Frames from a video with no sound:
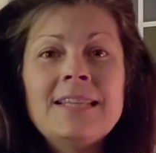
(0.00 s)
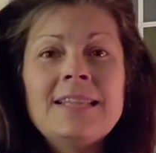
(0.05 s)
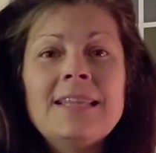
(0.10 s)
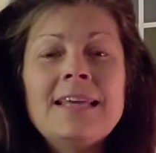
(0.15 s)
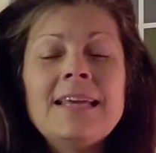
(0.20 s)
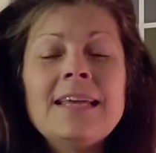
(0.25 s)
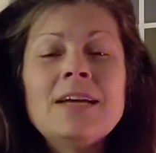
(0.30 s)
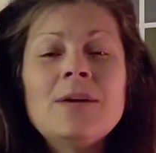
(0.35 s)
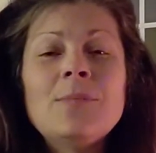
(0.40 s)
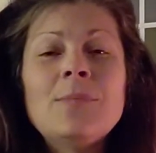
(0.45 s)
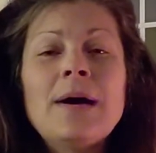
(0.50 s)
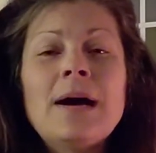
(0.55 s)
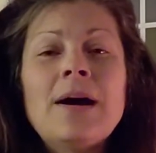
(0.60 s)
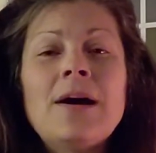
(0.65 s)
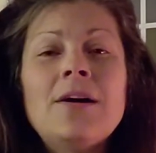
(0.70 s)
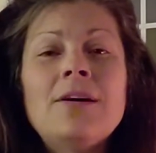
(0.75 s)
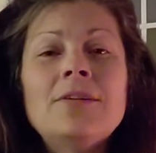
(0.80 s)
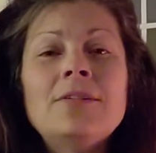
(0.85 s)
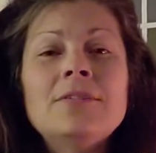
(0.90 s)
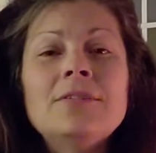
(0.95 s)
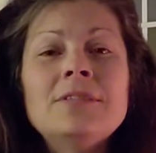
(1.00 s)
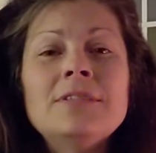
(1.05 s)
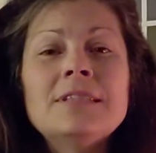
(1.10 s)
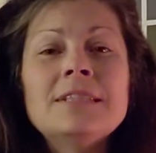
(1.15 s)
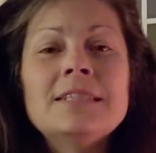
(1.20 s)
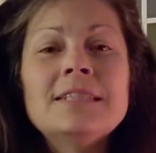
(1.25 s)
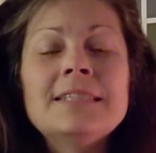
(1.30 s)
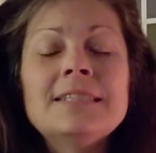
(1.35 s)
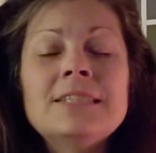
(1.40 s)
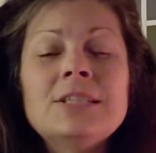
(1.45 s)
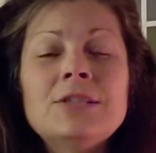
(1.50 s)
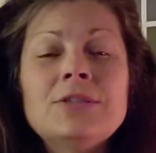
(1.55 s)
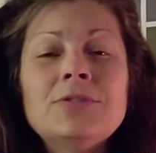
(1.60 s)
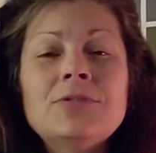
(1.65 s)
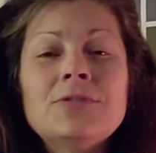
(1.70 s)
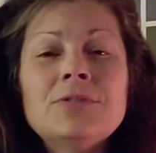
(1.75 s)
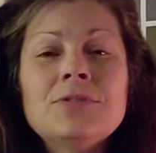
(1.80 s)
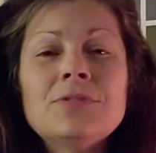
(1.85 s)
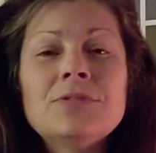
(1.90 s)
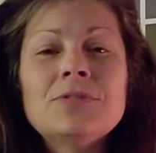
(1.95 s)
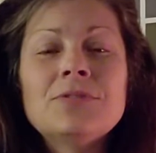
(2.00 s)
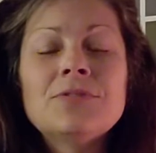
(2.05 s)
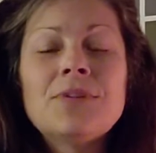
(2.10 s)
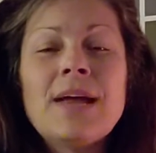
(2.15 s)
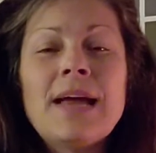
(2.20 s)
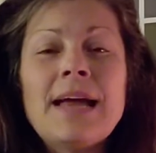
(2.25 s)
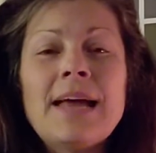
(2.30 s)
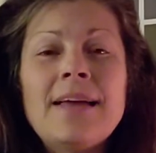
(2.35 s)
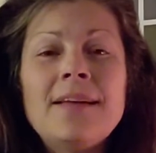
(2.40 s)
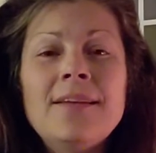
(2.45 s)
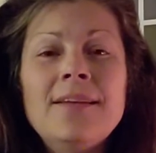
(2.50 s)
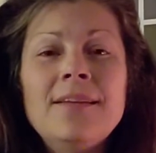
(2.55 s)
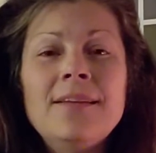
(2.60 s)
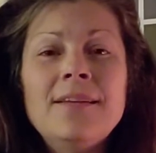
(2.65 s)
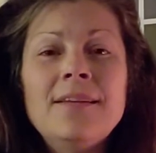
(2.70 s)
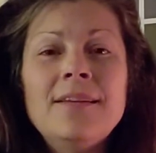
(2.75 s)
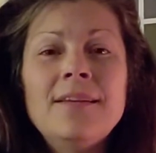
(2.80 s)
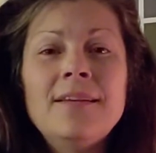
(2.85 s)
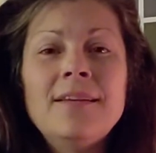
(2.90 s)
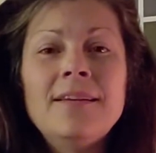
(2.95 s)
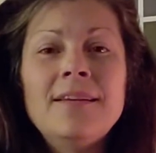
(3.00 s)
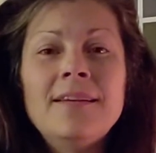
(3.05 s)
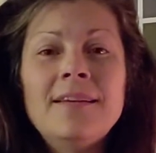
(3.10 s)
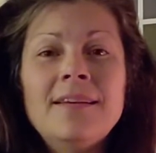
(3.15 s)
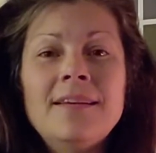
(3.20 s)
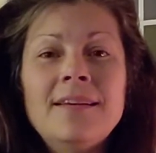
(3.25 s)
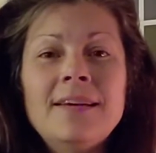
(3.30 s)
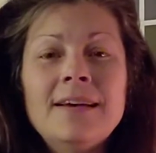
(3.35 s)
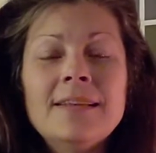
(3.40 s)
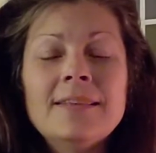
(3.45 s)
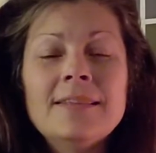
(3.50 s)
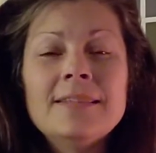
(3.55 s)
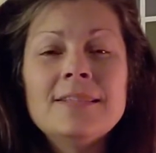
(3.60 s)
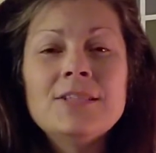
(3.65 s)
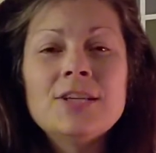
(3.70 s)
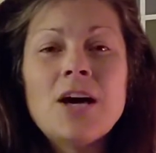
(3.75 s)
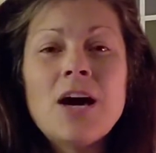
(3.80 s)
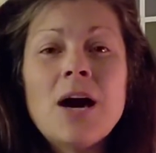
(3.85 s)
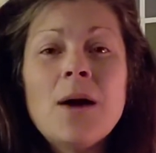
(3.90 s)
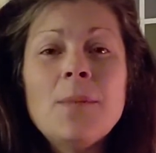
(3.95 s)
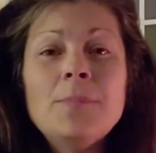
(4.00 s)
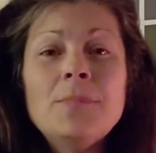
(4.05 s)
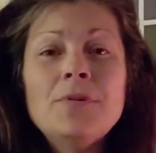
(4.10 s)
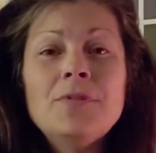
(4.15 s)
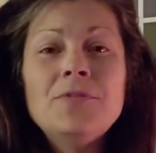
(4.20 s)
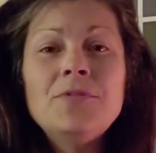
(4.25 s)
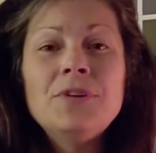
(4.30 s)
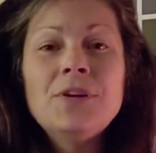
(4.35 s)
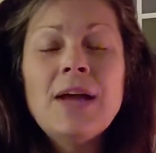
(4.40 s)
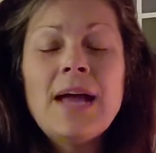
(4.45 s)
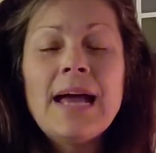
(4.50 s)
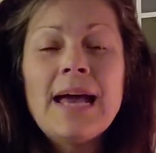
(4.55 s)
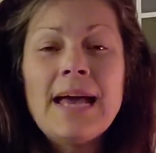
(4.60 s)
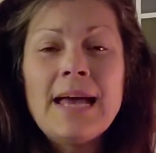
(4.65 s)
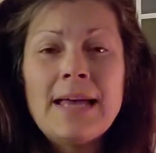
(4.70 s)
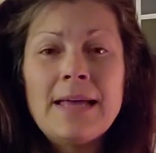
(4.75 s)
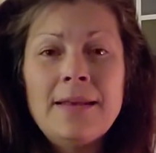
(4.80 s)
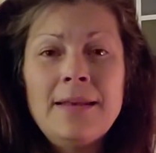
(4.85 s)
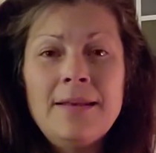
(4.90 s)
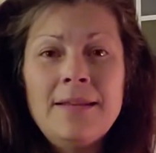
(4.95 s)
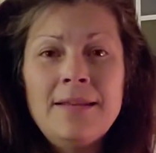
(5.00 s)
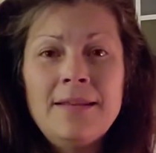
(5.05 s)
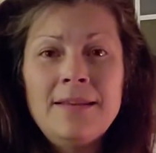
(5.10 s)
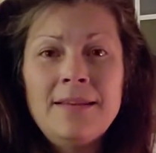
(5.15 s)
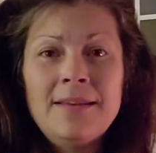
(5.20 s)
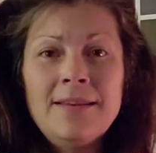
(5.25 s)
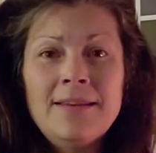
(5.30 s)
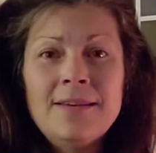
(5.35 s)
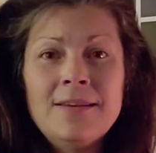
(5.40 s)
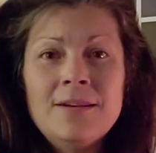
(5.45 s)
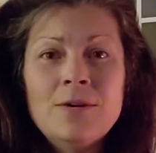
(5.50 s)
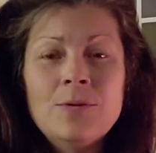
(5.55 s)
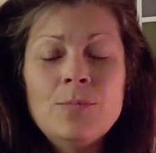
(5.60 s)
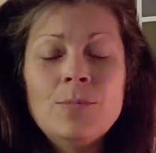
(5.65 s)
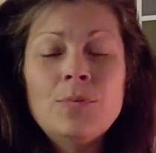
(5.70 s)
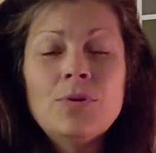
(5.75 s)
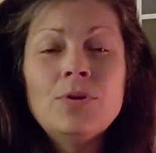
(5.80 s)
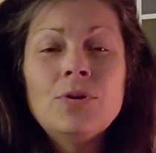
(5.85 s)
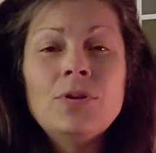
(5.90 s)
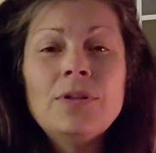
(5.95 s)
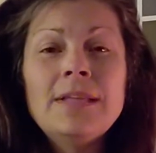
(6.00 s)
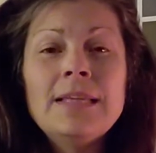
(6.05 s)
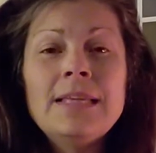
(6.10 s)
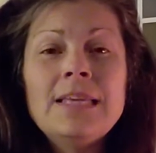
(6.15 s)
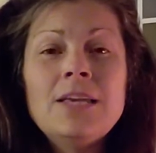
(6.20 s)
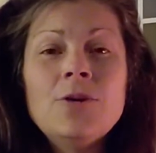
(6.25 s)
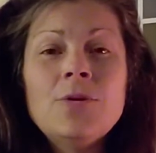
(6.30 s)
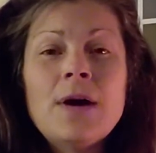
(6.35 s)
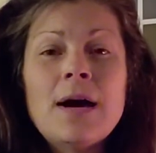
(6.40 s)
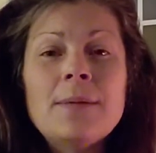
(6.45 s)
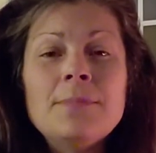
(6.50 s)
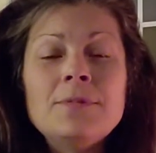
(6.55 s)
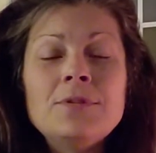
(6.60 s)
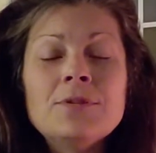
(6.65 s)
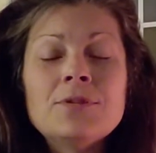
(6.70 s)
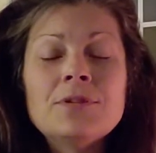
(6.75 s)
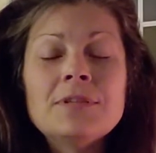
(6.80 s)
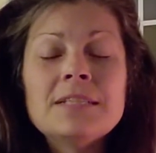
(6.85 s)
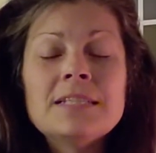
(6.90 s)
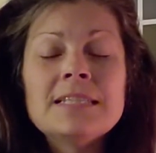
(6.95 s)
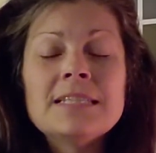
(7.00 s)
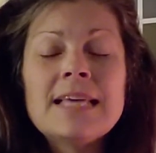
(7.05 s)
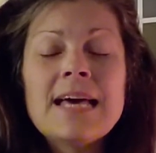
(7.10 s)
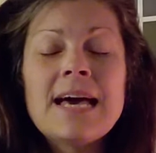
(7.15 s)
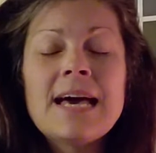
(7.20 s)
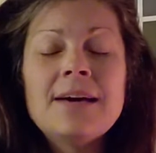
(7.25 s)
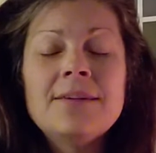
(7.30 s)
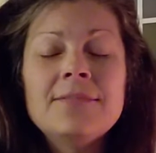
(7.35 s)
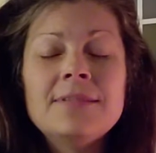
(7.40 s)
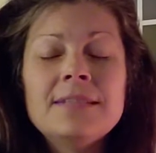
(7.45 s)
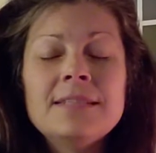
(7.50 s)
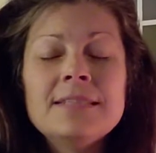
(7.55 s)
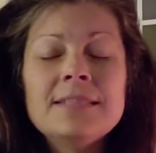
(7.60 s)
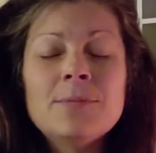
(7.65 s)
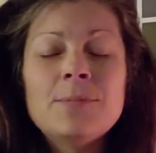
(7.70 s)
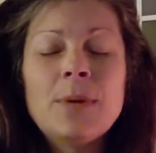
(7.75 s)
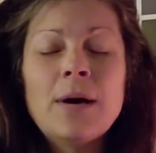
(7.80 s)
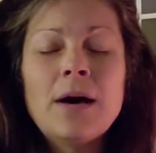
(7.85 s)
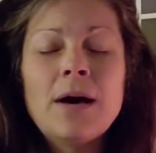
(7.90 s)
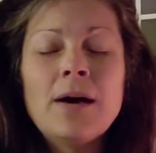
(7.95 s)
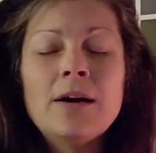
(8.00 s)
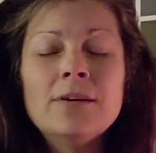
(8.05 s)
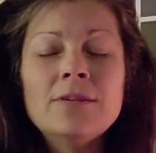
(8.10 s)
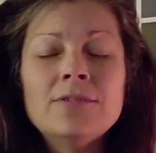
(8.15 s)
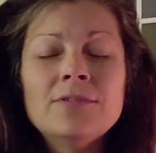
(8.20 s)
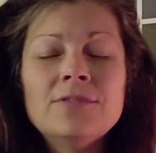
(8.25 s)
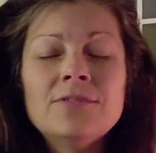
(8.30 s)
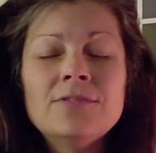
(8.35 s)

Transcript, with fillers: Think about a silver thread at the top of your head, pulling you up towards the heavens above,